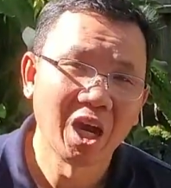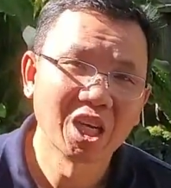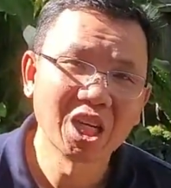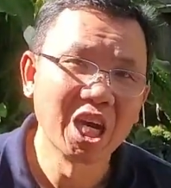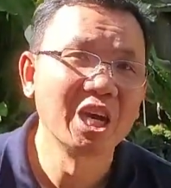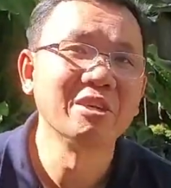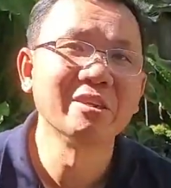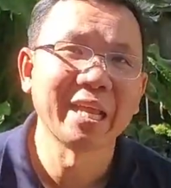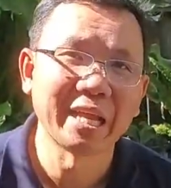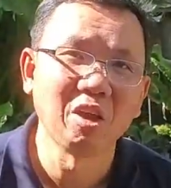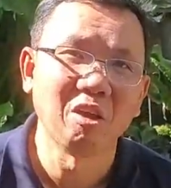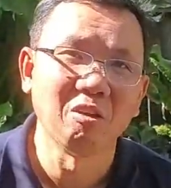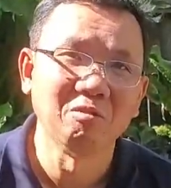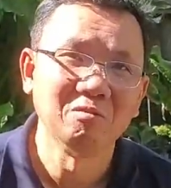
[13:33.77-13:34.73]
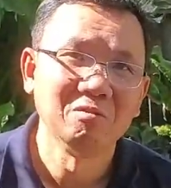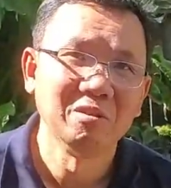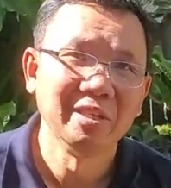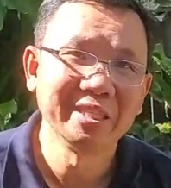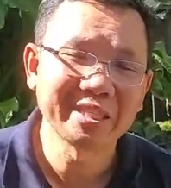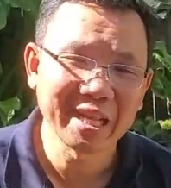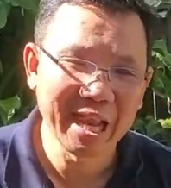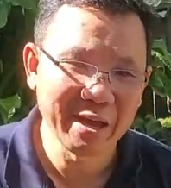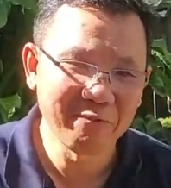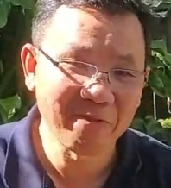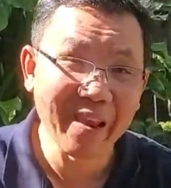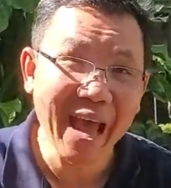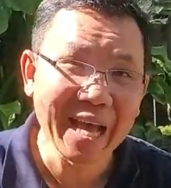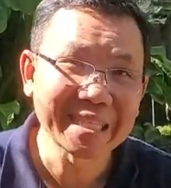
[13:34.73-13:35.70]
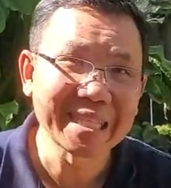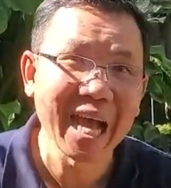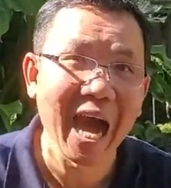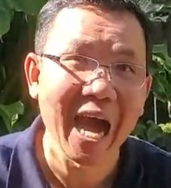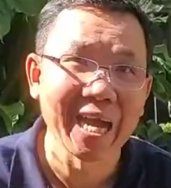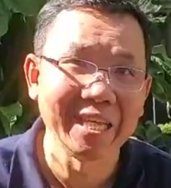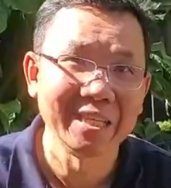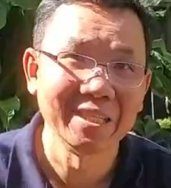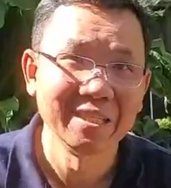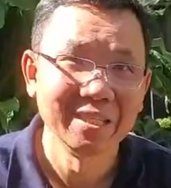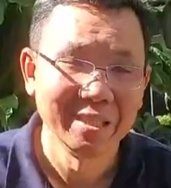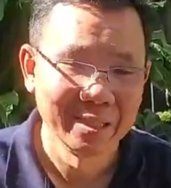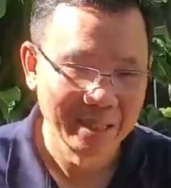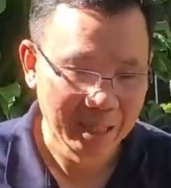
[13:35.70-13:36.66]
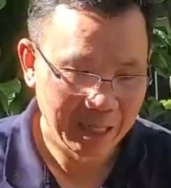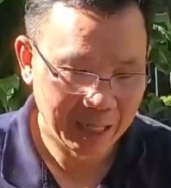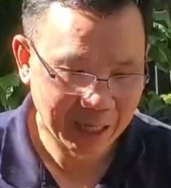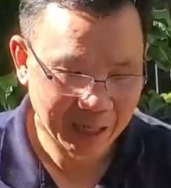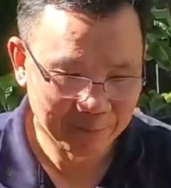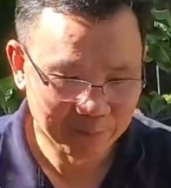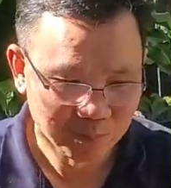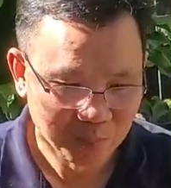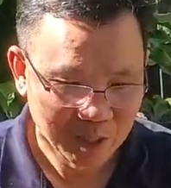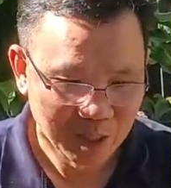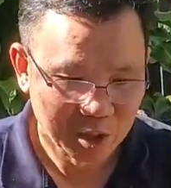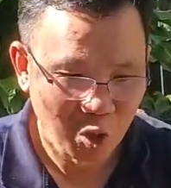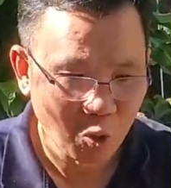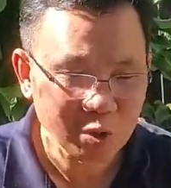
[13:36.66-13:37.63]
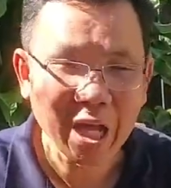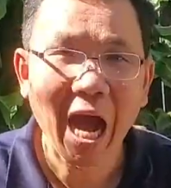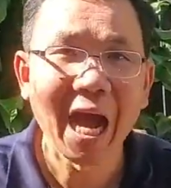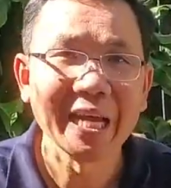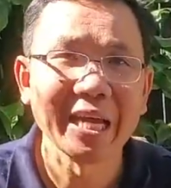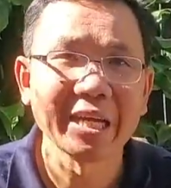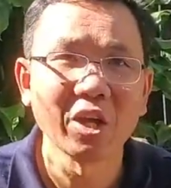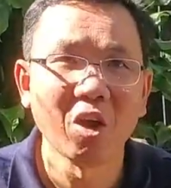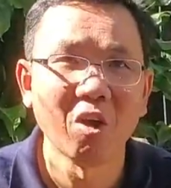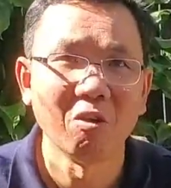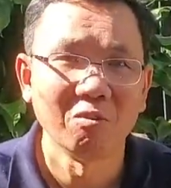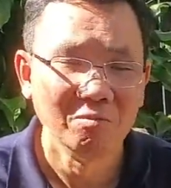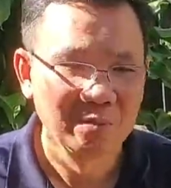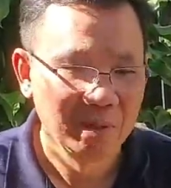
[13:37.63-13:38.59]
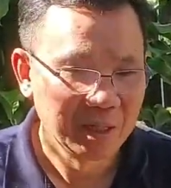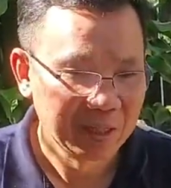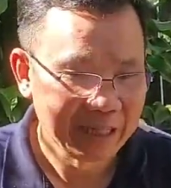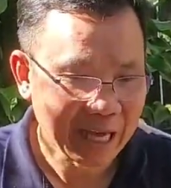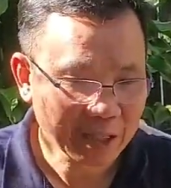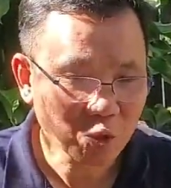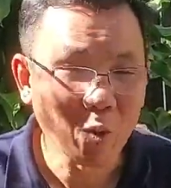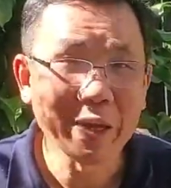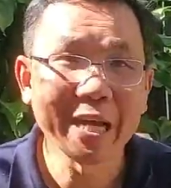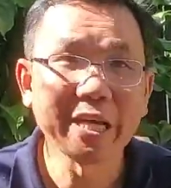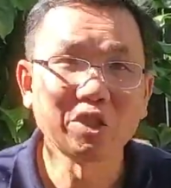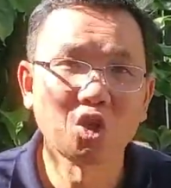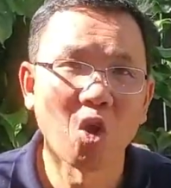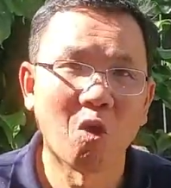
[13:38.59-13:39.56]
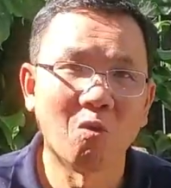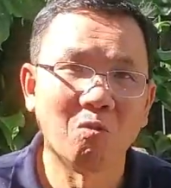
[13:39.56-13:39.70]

current at all, it's like flat tide, no tide at all. That's when I troll.